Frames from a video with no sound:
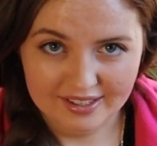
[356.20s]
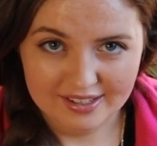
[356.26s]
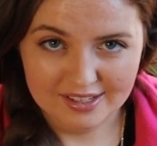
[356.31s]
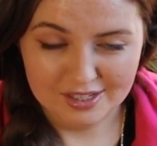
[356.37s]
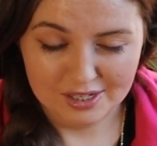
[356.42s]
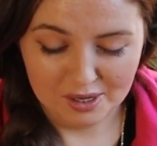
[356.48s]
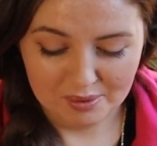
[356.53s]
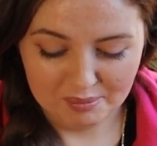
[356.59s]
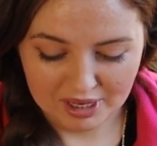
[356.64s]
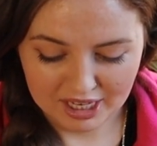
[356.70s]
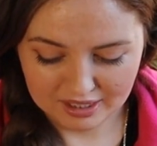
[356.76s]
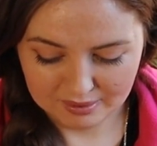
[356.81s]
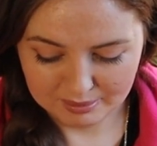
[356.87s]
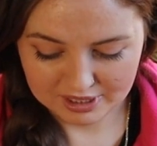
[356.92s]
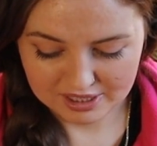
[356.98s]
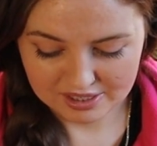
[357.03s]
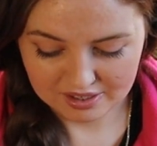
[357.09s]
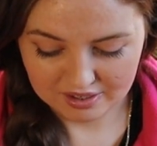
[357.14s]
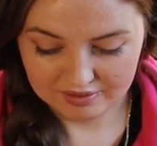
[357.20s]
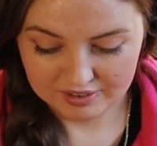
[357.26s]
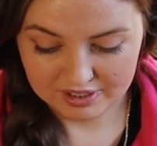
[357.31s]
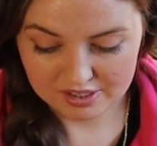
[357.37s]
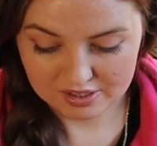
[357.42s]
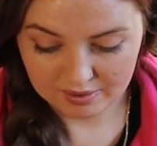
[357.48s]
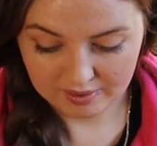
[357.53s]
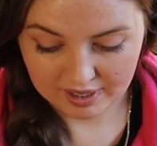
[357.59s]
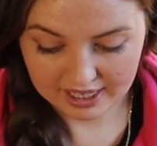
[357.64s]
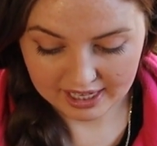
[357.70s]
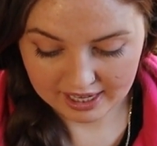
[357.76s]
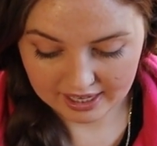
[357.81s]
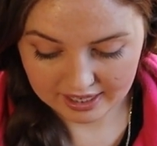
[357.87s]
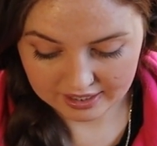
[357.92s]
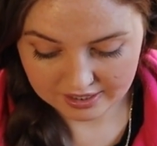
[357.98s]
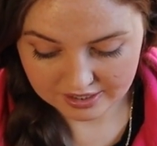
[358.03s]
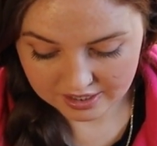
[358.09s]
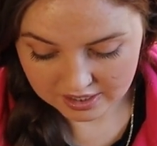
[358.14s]
some elements of it. So I
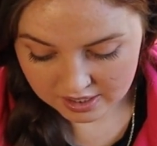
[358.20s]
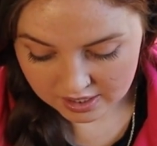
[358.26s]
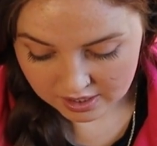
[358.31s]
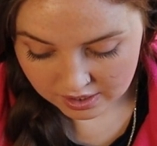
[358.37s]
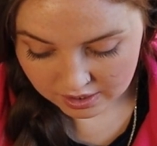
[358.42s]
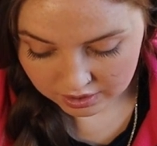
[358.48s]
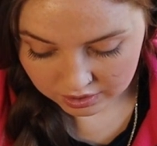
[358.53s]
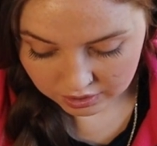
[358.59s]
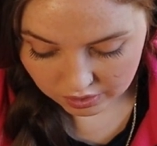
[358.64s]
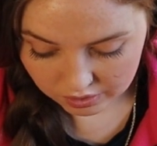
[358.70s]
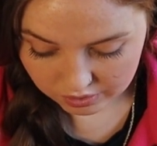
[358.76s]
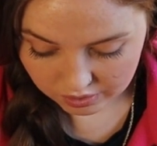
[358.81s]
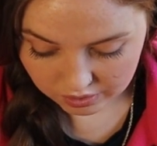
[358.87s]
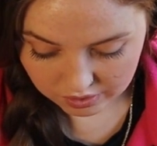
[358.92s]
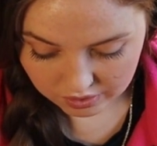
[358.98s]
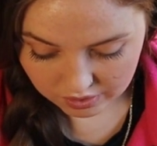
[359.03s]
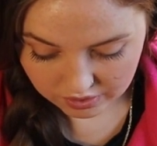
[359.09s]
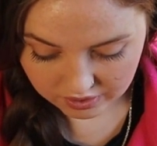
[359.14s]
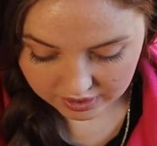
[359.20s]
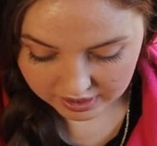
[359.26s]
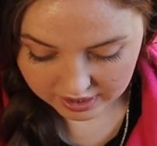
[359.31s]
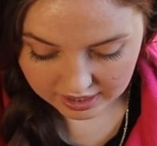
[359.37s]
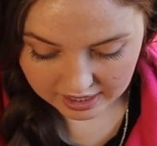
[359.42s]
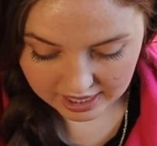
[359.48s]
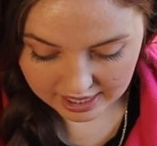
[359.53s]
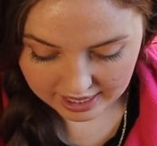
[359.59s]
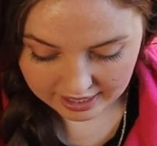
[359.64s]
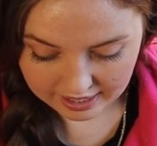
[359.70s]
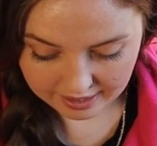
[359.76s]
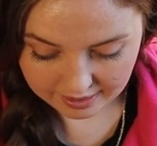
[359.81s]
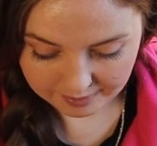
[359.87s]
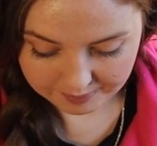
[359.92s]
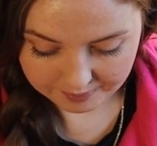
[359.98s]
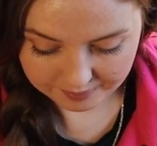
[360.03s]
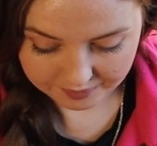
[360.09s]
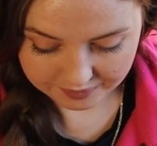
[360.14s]
had cocoa coir
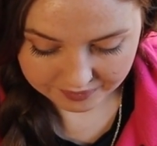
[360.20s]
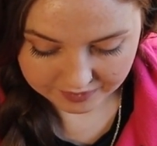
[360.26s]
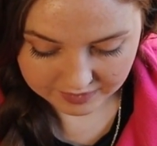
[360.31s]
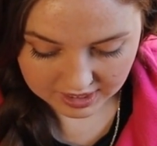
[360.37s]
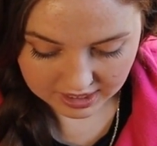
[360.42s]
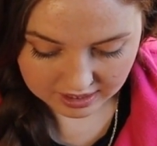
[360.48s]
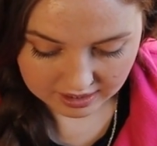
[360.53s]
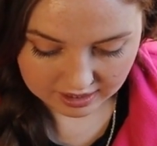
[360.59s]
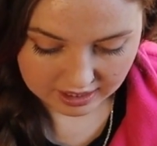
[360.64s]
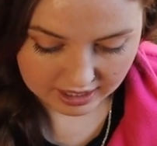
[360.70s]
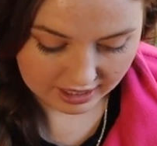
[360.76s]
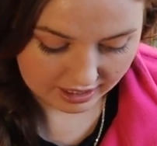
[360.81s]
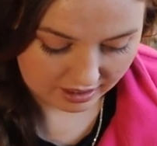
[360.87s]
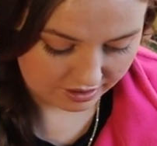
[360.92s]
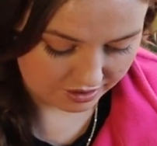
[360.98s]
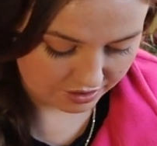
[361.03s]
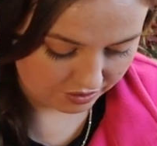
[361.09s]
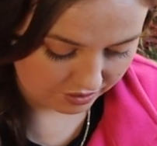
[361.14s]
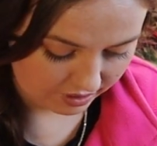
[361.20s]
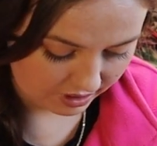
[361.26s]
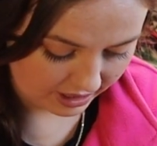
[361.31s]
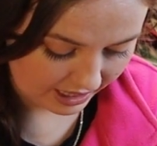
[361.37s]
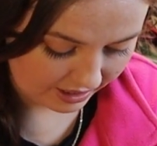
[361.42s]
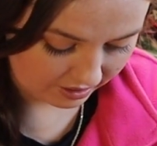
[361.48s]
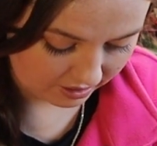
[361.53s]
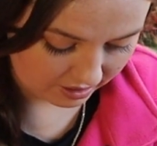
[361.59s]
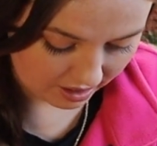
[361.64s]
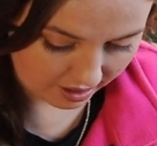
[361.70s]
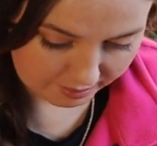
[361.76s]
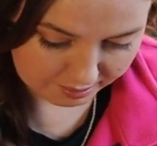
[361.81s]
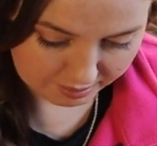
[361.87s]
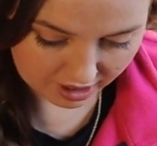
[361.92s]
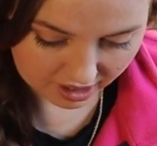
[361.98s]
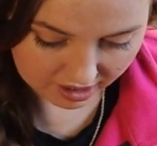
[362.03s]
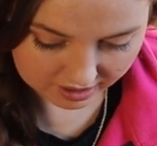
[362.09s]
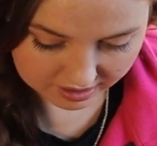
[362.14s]
and organic
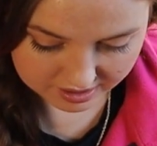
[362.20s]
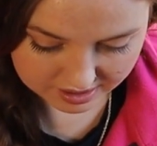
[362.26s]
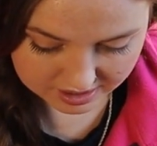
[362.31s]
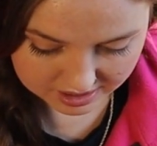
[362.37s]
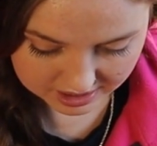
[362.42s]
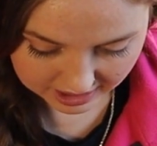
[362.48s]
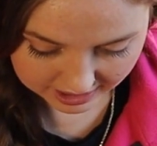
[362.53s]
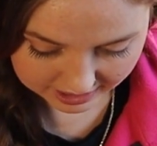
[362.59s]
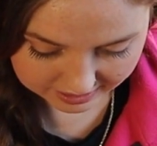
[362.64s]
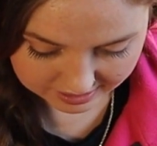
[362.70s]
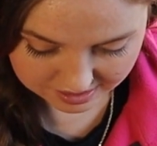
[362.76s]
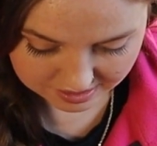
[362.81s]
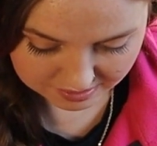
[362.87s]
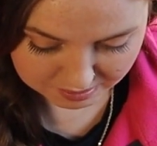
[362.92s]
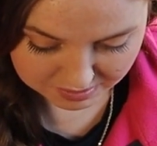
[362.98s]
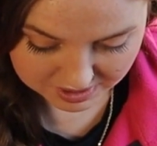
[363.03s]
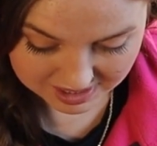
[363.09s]
compost and some